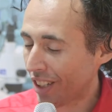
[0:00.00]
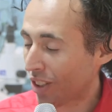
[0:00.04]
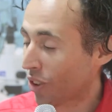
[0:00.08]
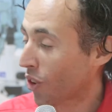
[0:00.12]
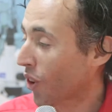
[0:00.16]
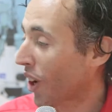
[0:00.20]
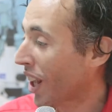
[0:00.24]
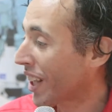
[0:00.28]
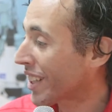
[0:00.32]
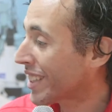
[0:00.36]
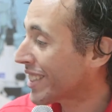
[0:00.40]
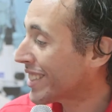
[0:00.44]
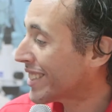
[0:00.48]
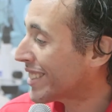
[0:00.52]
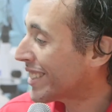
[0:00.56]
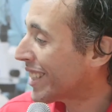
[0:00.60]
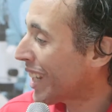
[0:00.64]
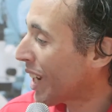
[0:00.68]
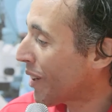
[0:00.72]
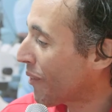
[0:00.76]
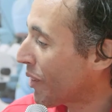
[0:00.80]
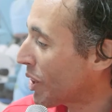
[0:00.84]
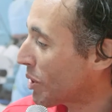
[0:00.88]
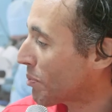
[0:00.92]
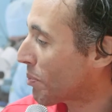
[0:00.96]
you're a
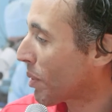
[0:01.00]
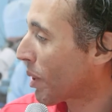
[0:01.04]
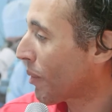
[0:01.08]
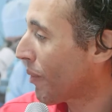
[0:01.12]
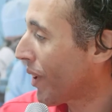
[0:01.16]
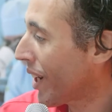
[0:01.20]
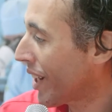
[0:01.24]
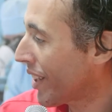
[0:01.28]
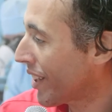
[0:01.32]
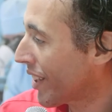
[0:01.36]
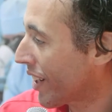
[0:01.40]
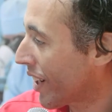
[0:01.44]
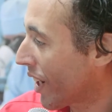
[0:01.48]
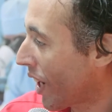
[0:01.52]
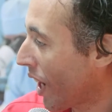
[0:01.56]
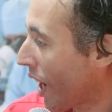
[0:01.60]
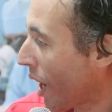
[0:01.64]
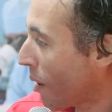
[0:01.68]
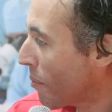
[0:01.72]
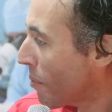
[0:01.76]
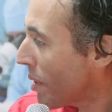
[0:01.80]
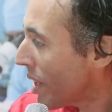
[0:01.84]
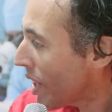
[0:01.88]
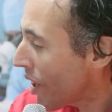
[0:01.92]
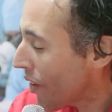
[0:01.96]
service provider,
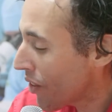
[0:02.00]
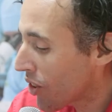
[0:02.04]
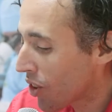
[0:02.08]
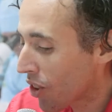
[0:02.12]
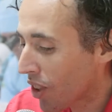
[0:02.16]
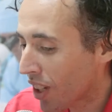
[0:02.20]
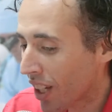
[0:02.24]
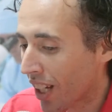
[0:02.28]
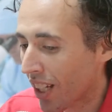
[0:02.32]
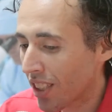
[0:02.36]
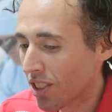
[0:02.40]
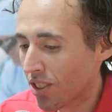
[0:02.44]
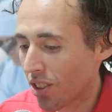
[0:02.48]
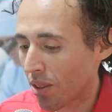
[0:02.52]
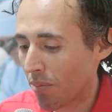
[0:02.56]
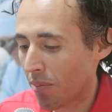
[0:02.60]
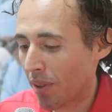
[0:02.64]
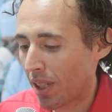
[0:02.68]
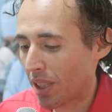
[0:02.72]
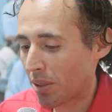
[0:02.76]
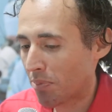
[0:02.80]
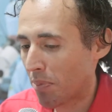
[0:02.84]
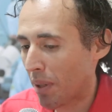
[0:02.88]
and many of your customers,